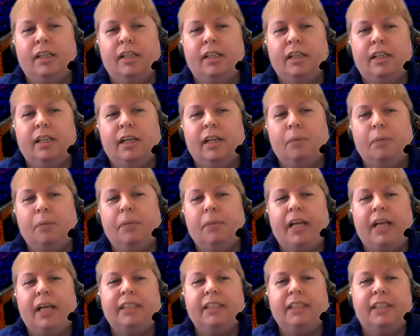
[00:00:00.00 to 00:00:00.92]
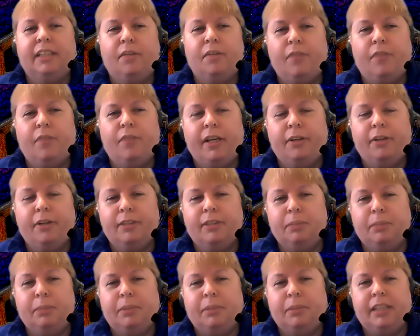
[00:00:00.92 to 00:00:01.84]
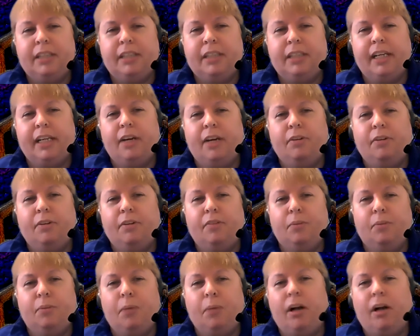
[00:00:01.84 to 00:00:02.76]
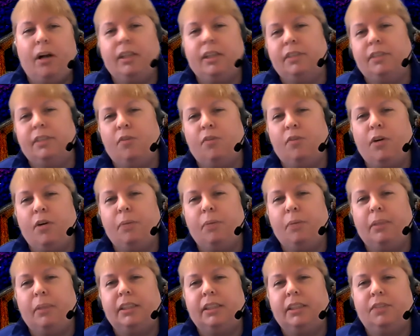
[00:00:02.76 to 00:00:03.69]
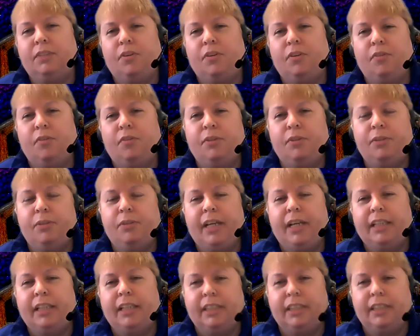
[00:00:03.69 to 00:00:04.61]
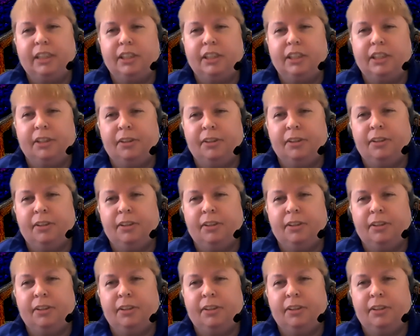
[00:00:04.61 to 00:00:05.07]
a plastic figure to be taken out of the box of ornaments for a few days each year.